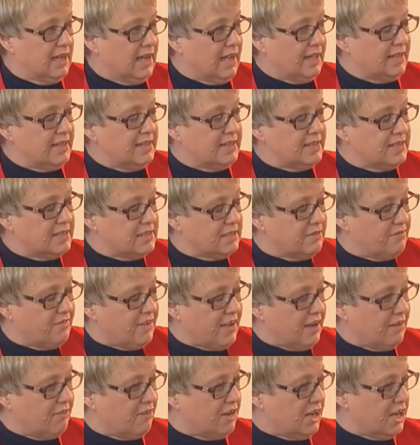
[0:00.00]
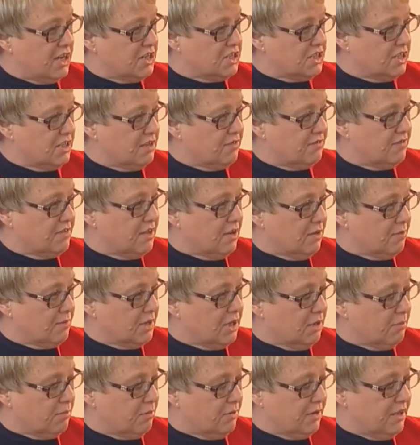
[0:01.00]
I think this is a variation of
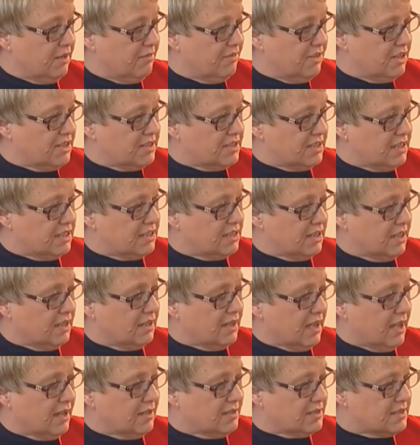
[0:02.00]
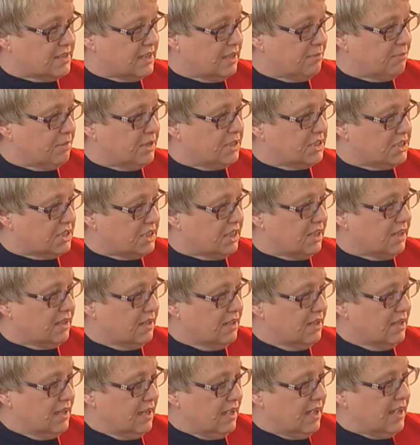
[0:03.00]
your previous answer, but
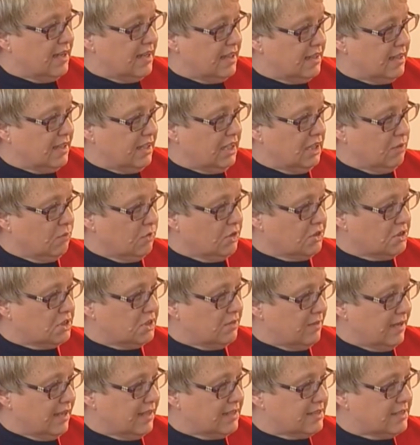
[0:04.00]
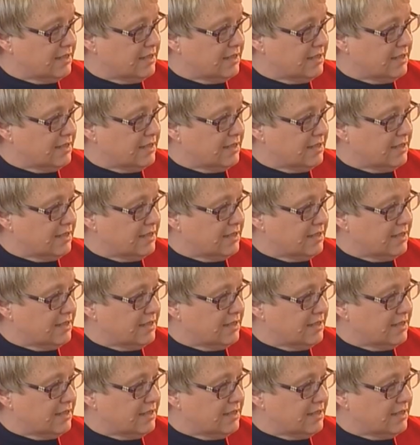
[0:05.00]
so. Anything you want to add?